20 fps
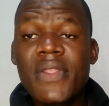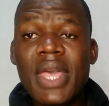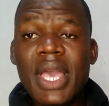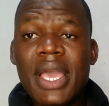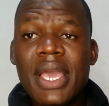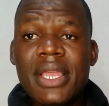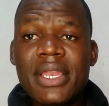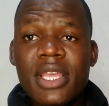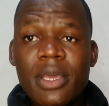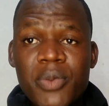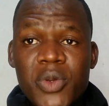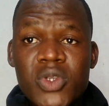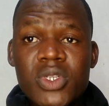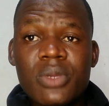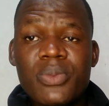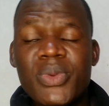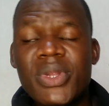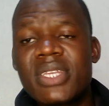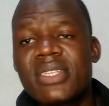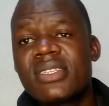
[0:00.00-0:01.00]
the
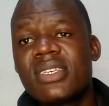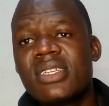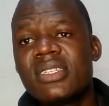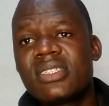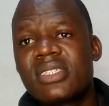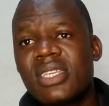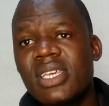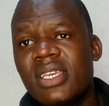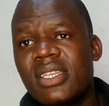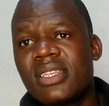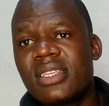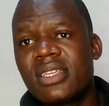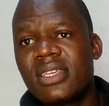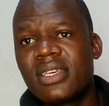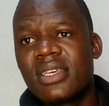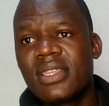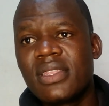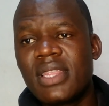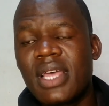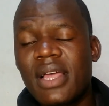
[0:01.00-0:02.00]
deputy president said
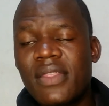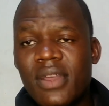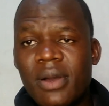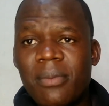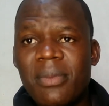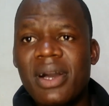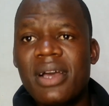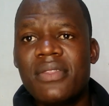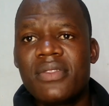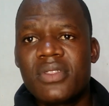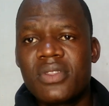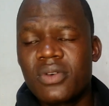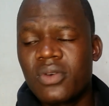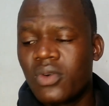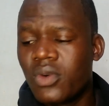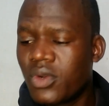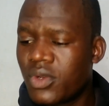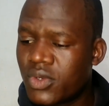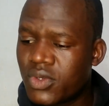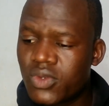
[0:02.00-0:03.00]
the other month
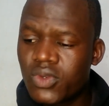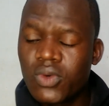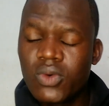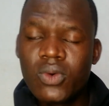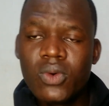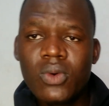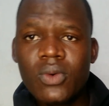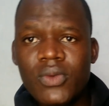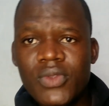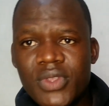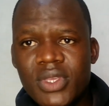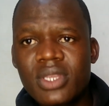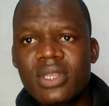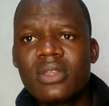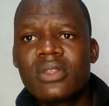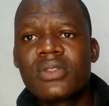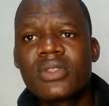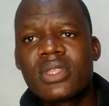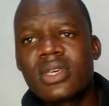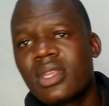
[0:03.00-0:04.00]
or
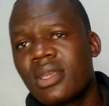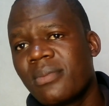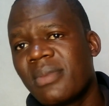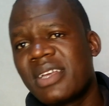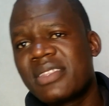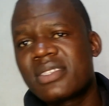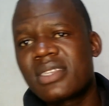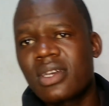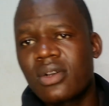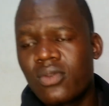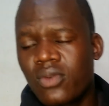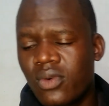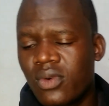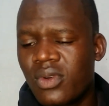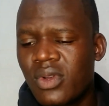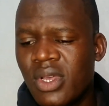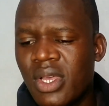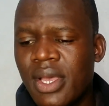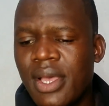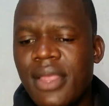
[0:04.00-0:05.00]
three months
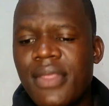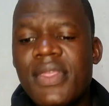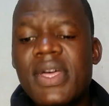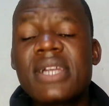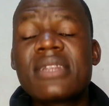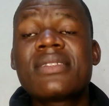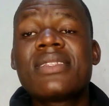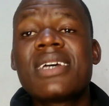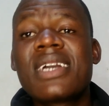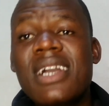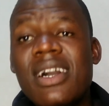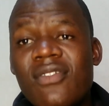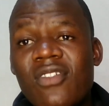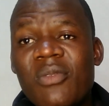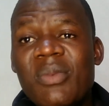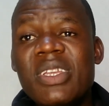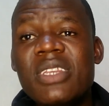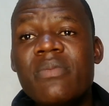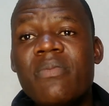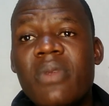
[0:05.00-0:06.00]
ago, that the
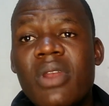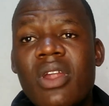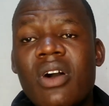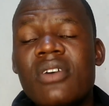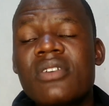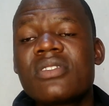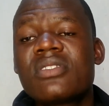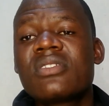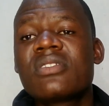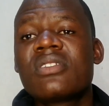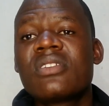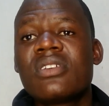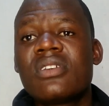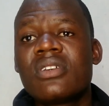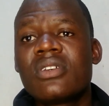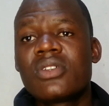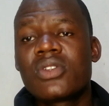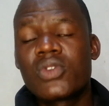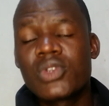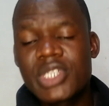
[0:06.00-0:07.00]
government belongs
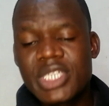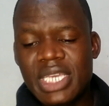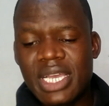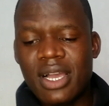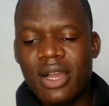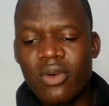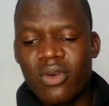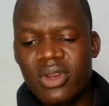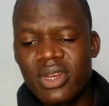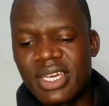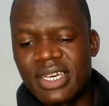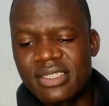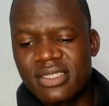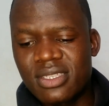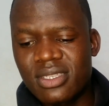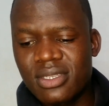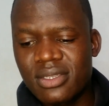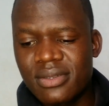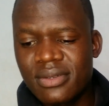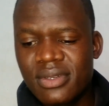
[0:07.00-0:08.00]
to
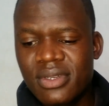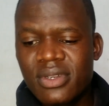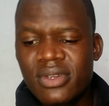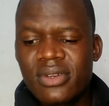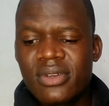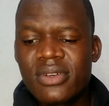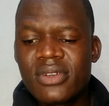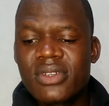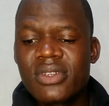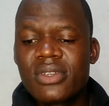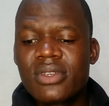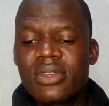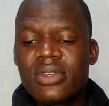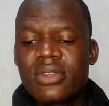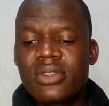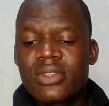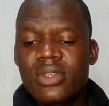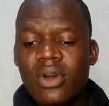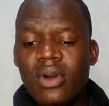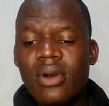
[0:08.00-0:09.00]
shareholders.
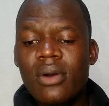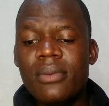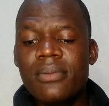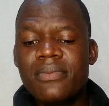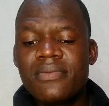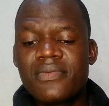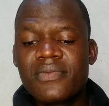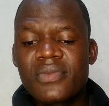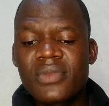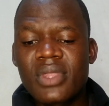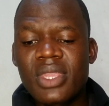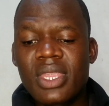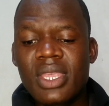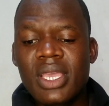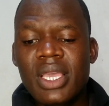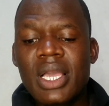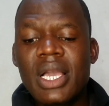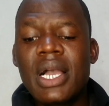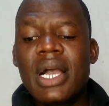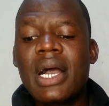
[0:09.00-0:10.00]
So
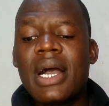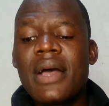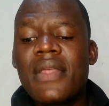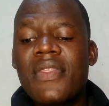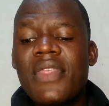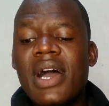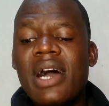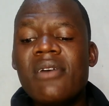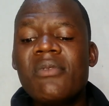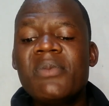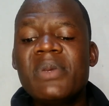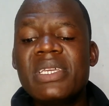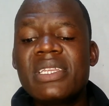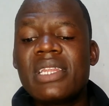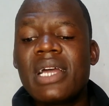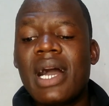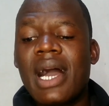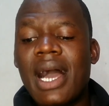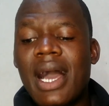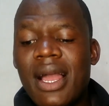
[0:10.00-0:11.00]
they have
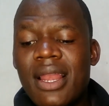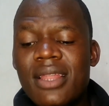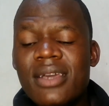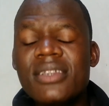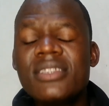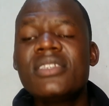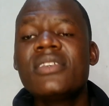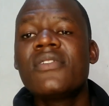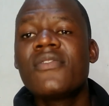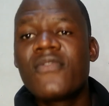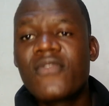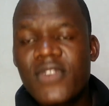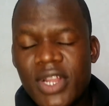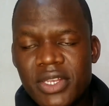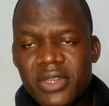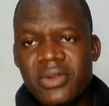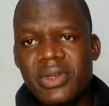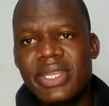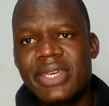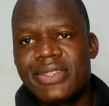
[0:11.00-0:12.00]
been alleged
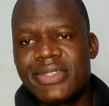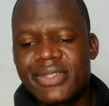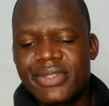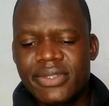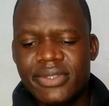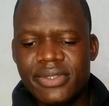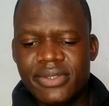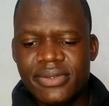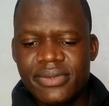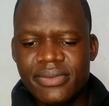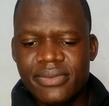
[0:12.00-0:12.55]
fraudulent